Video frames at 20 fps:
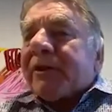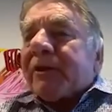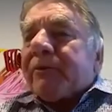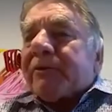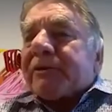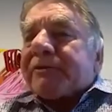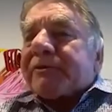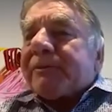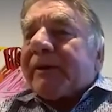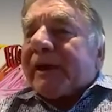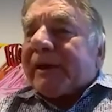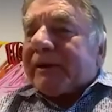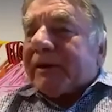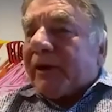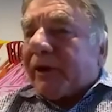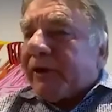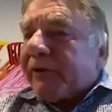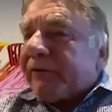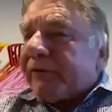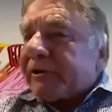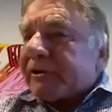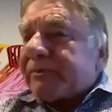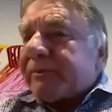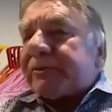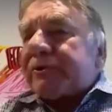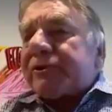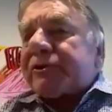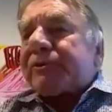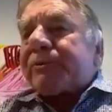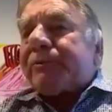which make the ovaries
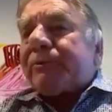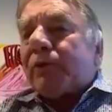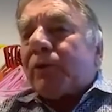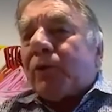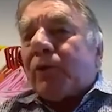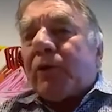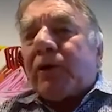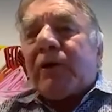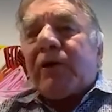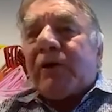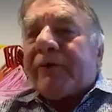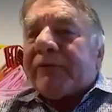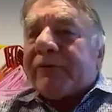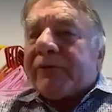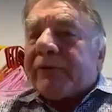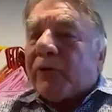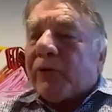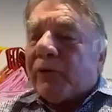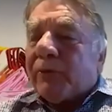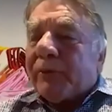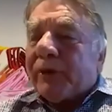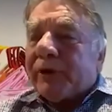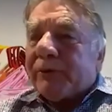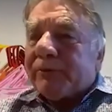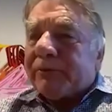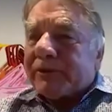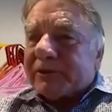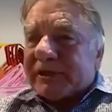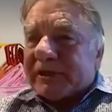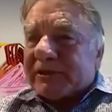produce more of the hormone
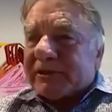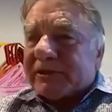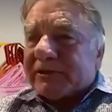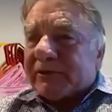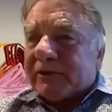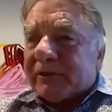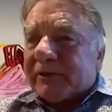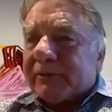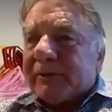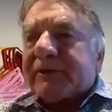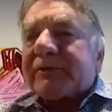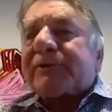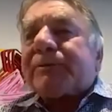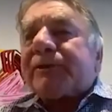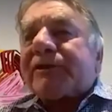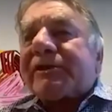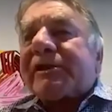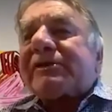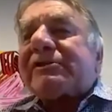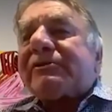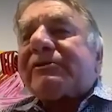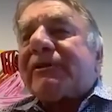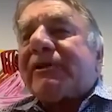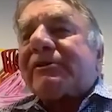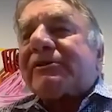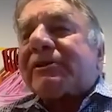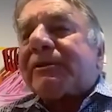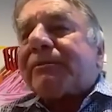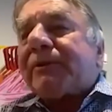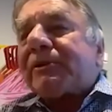progesterone. Because progesterone
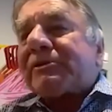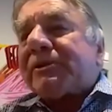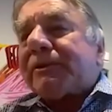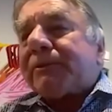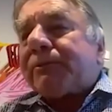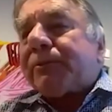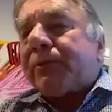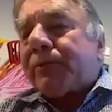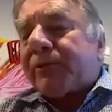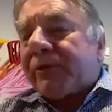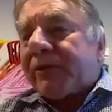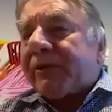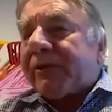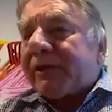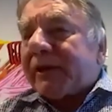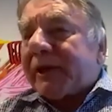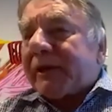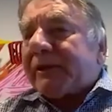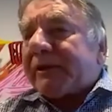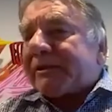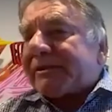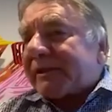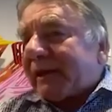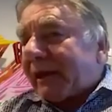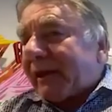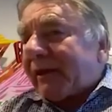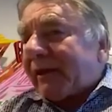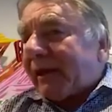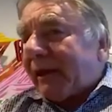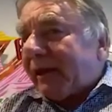is the most important thing in the
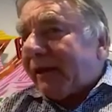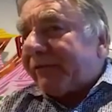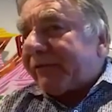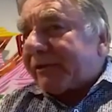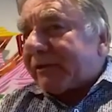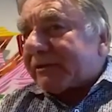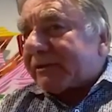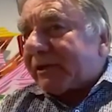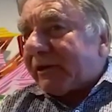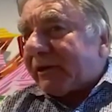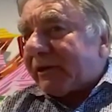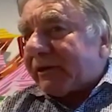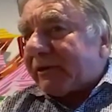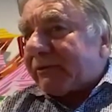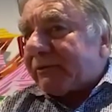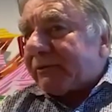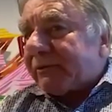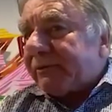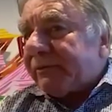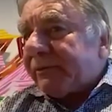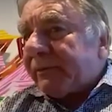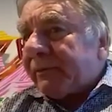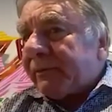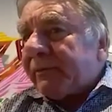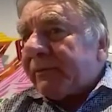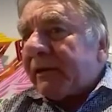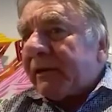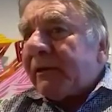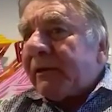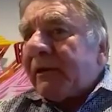second half of the cycle.
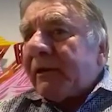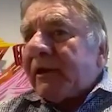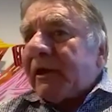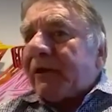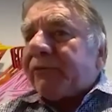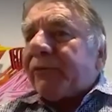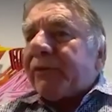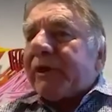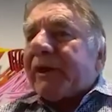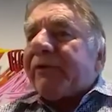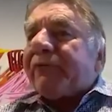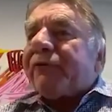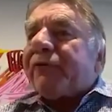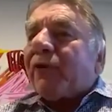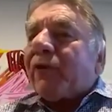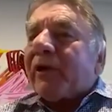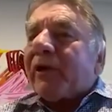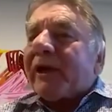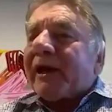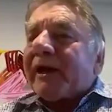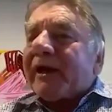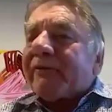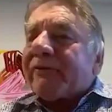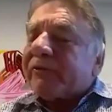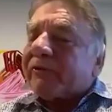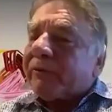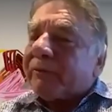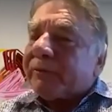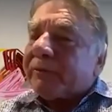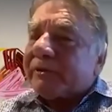If we get falling
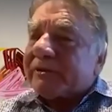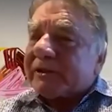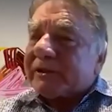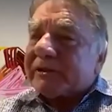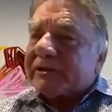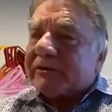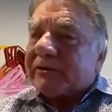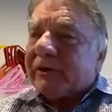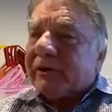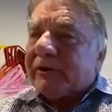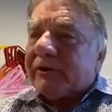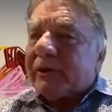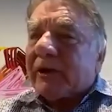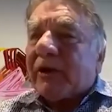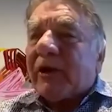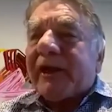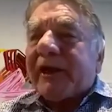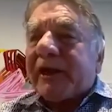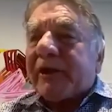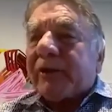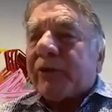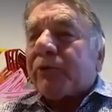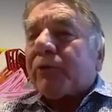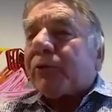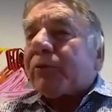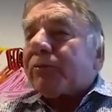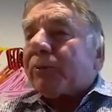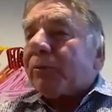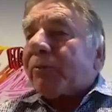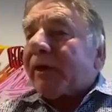levels of progesterone, the lining of the
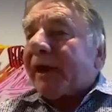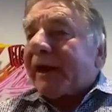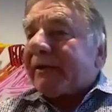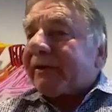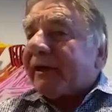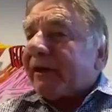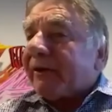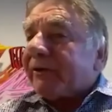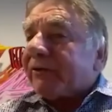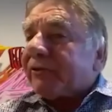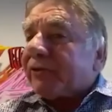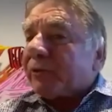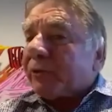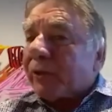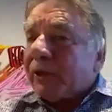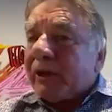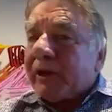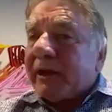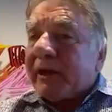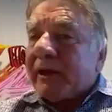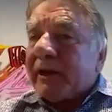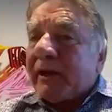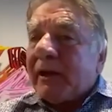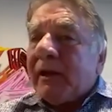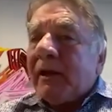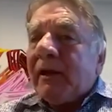womb will break down too early